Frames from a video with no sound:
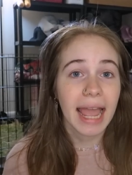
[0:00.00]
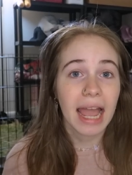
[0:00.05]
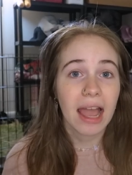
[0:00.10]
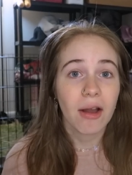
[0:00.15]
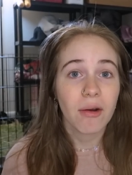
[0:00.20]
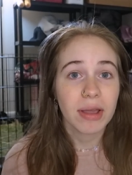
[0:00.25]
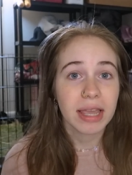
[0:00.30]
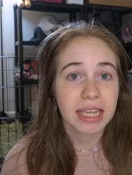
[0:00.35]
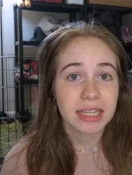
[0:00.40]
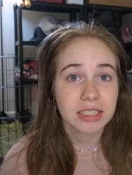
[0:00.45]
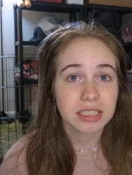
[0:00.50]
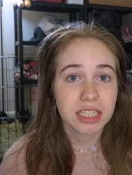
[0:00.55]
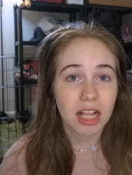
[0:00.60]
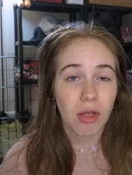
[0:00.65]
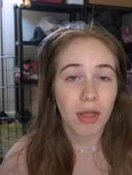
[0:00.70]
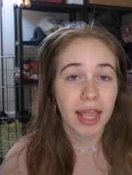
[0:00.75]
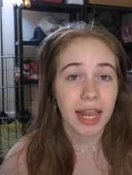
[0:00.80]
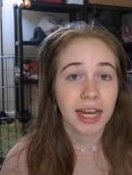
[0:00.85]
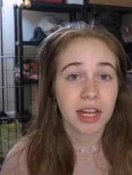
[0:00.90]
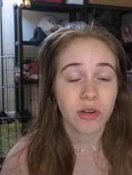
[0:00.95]
now he is
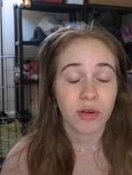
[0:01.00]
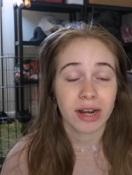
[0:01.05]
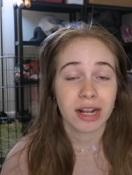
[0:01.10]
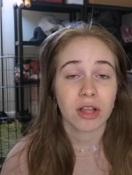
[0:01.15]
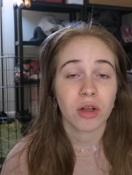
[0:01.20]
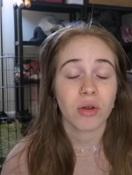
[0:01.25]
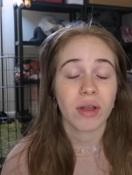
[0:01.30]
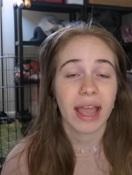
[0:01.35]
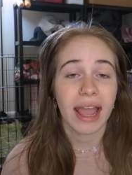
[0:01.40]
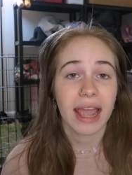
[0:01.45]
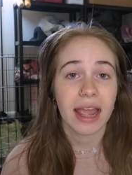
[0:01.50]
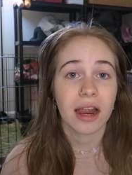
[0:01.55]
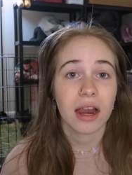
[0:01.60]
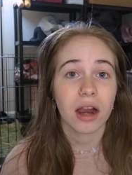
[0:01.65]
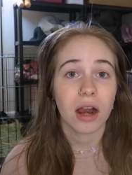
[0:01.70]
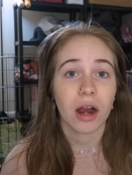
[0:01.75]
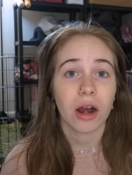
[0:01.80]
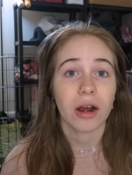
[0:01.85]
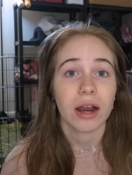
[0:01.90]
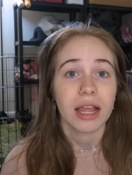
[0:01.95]
still eating critical
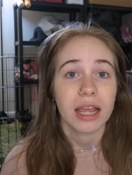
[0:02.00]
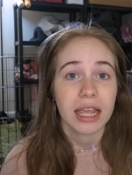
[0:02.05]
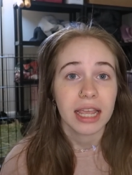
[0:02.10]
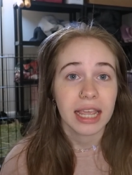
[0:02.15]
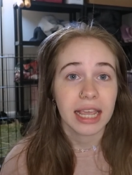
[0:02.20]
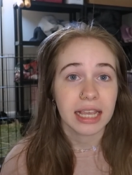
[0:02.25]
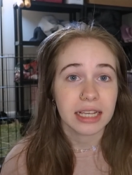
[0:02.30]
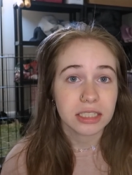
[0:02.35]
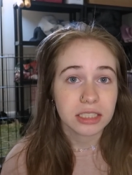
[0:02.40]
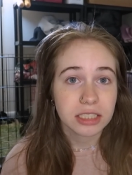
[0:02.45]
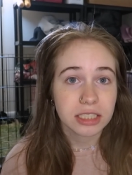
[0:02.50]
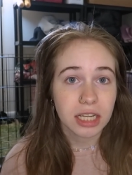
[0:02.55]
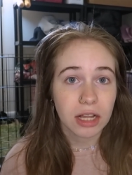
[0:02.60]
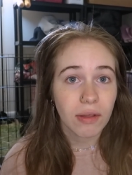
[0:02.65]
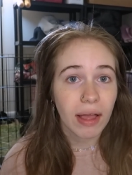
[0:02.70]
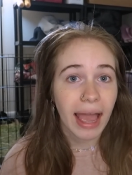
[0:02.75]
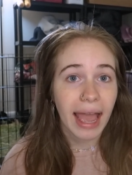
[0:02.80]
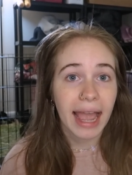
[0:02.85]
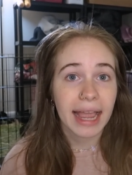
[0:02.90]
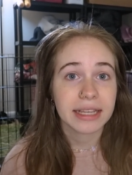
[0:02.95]
care he is
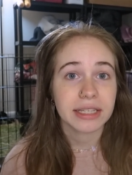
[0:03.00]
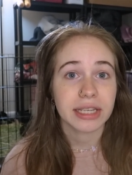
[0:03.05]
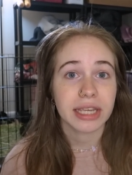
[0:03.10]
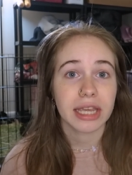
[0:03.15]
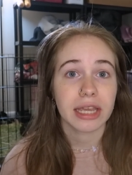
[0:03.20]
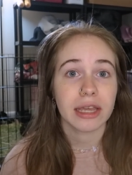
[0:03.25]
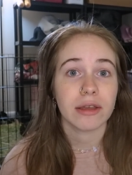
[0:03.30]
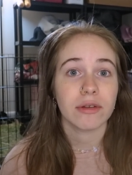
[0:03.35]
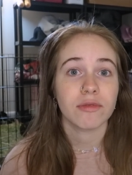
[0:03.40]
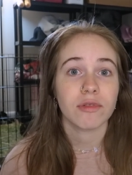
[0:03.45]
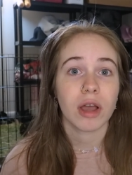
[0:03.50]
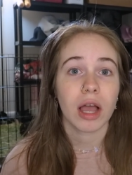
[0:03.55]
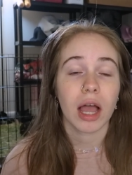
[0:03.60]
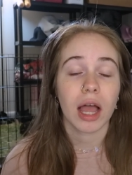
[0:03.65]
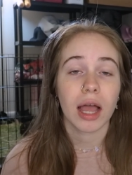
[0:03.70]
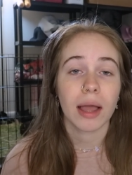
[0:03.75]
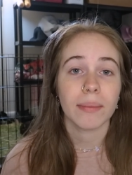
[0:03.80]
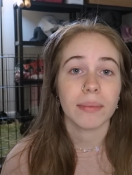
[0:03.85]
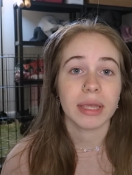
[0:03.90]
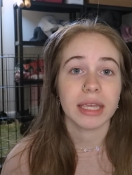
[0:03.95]
still active
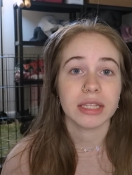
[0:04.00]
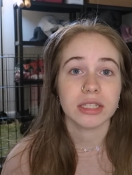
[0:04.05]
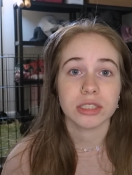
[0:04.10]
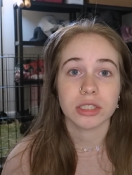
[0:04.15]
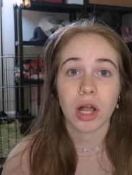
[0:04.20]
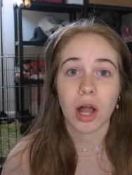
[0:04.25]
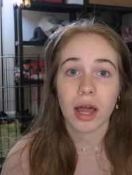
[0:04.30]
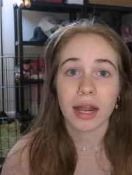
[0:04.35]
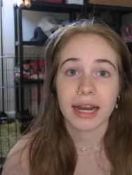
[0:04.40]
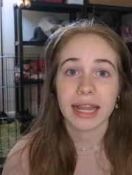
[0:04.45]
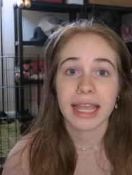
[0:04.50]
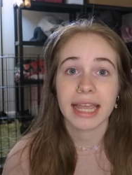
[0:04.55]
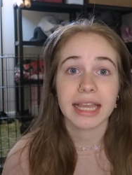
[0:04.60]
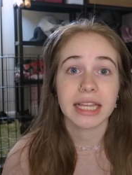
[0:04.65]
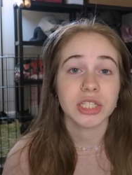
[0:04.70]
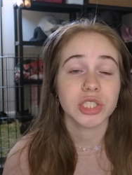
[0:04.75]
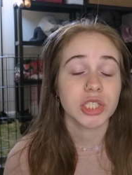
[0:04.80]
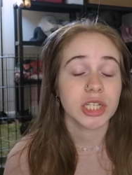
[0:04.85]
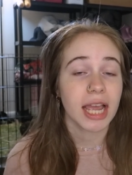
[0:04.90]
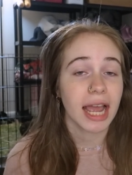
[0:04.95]
um, he's not
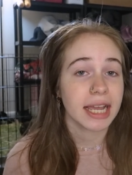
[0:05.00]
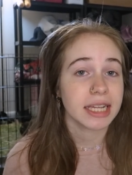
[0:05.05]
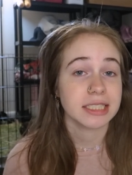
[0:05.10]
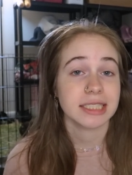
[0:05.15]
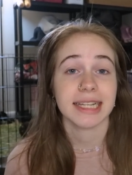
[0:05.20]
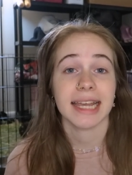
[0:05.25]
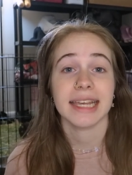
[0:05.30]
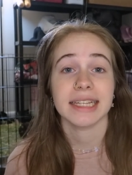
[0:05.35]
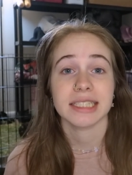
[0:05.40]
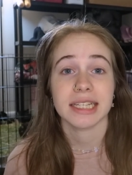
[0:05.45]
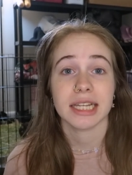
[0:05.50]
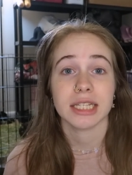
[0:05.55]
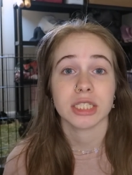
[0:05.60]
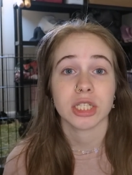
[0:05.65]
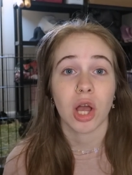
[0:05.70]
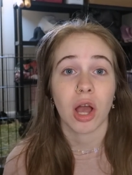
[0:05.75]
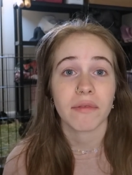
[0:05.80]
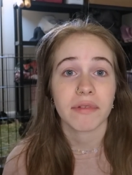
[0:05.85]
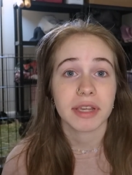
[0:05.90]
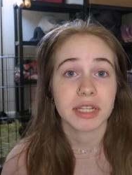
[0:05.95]
in gi
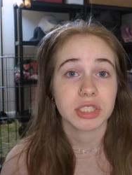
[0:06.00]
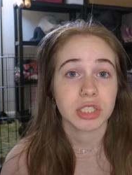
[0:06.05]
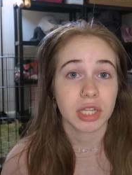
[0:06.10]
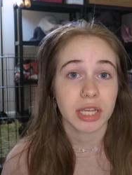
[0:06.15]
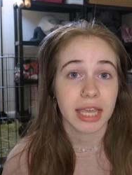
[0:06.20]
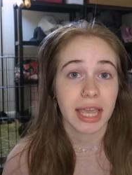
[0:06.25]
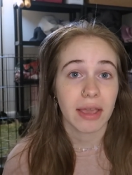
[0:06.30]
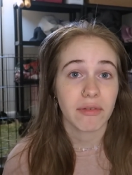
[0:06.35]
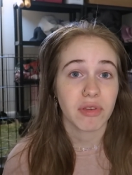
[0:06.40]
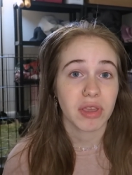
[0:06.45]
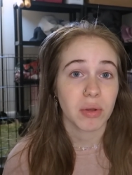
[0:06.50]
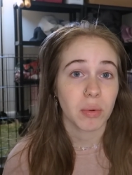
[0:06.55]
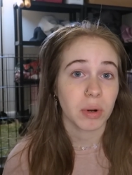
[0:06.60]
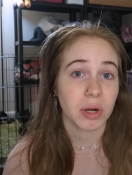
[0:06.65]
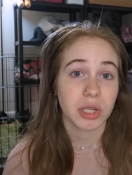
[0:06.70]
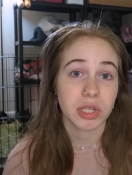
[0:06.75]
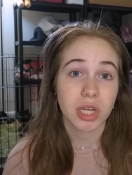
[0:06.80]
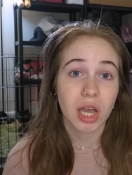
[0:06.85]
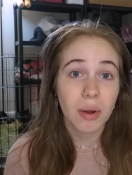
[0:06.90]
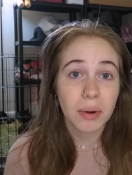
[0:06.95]
stasis obviously if he
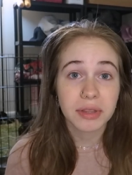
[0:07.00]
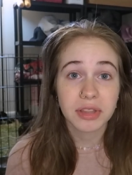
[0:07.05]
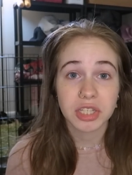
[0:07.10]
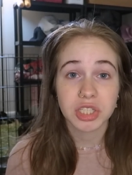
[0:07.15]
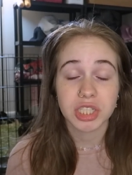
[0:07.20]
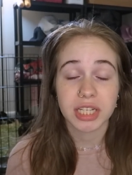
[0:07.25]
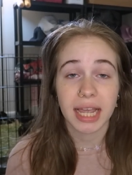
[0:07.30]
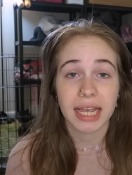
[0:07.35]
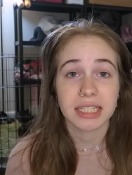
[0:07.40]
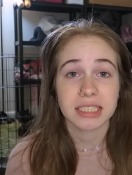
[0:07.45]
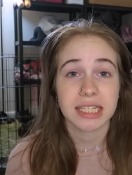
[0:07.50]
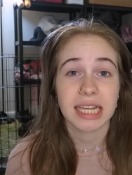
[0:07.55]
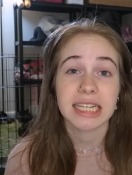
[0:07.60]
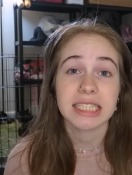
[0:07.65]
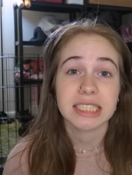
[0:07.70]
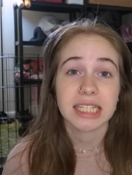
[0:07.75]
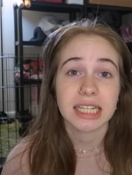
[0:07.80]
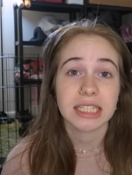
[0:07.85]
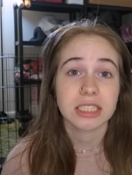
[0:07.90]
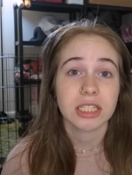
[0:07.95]
were to go into gi
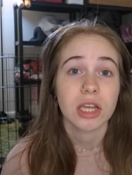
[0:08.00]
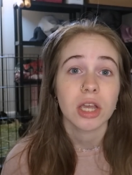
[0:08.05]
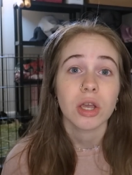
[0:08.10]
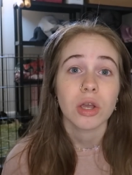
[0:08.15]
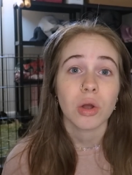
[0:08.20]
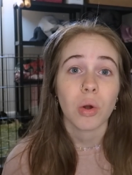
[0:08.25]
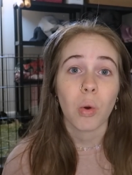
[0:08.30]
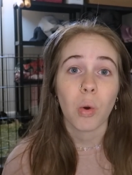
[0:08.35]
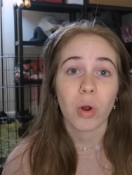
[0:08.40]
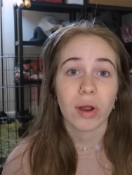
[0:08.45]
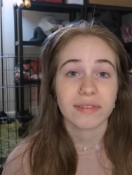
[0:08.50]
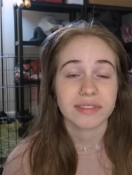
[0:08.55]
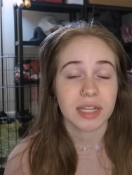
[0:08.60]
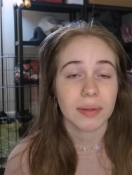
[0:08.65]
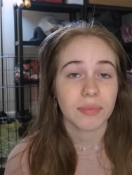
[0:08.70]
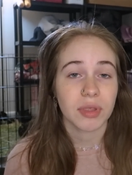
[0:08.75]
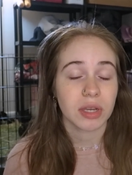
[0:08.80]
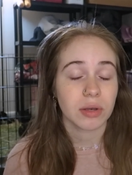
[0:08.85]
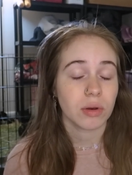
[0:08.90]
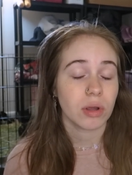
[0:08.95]
stasis or if
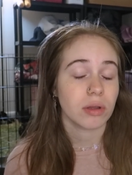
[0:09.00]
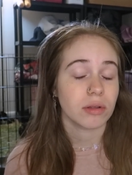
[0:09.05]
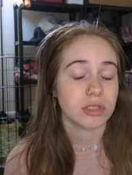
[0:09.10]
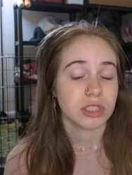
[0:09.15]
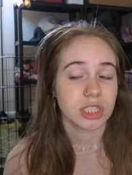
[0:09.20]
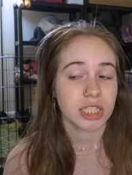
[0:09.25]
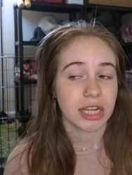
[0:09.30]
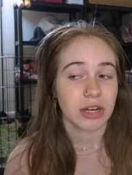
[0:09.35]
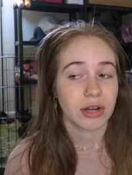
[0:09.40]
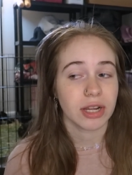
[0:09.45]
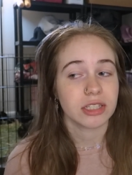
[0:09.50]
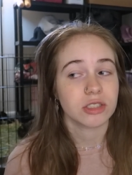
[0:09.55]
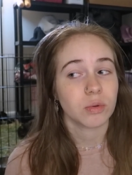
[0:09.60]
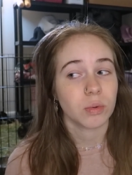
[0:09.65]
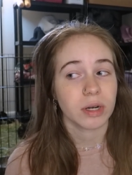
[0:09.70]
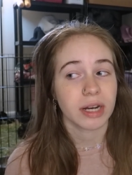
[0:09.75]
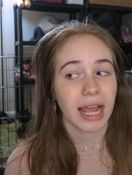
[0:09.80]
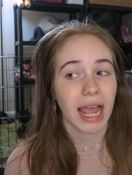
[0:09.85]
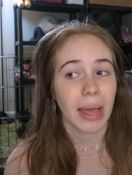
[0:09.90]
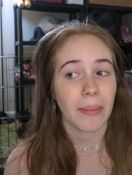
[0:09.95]
something serious
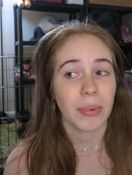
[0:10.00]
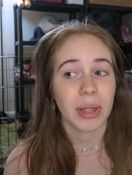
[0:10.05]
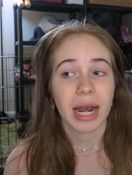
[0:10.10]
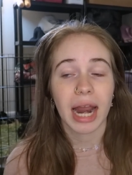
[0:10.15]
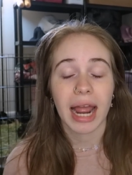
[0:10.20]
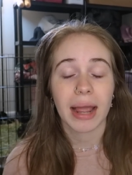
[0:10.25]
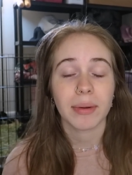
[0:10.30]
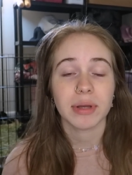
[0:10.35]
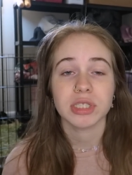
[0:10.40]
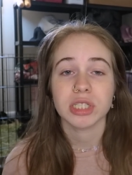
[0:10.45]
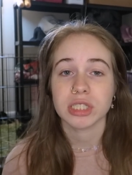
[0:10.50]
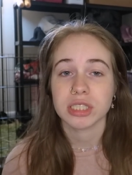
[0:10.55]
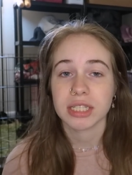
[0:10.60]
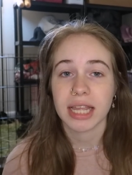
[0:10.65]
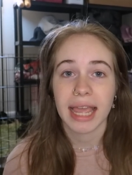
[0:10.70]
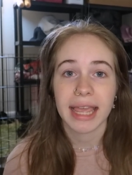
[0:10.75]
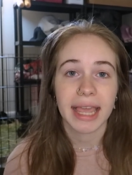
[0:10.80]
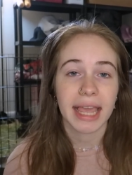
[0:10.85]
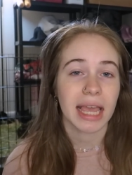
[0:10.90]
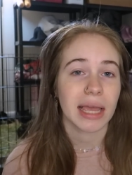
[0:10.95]
were to happen i would just
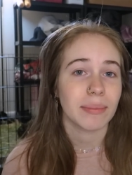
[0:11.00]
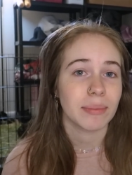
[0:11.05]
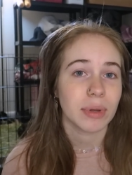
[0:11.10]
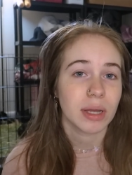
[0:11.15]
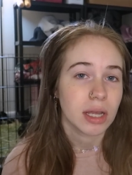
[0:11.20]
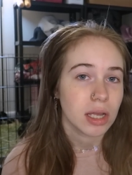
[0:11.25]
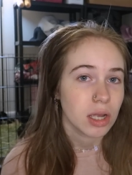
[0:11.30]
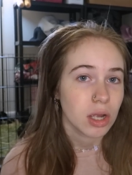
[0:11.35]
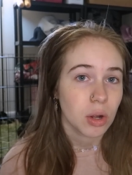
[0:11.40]
take him